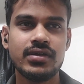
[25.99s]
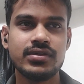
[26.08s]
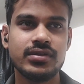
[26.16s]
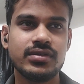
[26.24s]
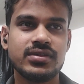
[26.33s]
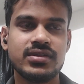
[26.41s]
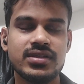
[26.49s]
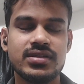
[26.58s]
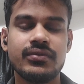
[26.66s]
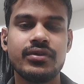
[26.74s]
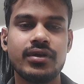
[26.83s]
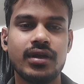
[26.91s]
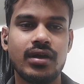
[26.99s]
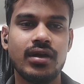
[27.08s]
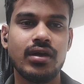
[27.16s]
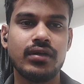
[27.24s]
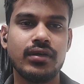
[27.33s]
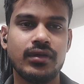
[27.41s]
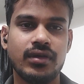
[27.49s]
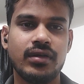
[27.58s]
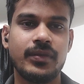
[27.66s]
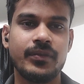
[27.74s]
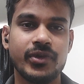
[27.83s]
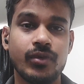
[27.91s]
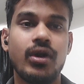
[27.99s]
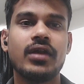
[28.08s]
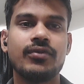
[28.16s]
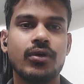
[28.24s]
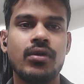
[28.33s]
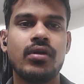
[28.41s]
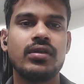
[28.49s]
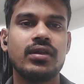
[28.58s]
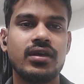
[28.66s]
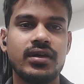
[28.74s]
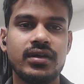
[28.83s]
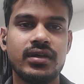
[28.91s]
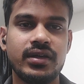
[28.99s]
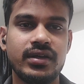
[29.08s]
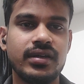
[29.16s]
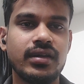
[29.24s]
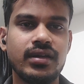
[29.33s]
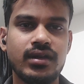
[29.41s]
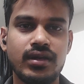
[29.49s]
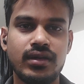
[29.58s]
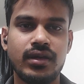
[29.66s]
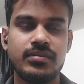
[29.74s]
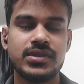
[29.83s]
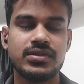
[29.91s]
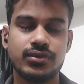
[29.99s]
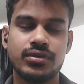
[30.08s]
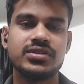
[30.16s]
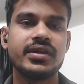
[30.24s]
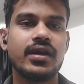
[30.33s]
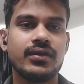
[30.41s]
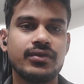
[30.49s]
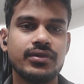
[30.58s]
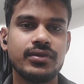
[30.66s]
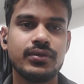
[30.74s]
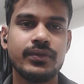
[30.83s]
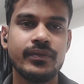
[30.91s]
So this is just a video log on what I found on the internet, and I'm just going to share it with you.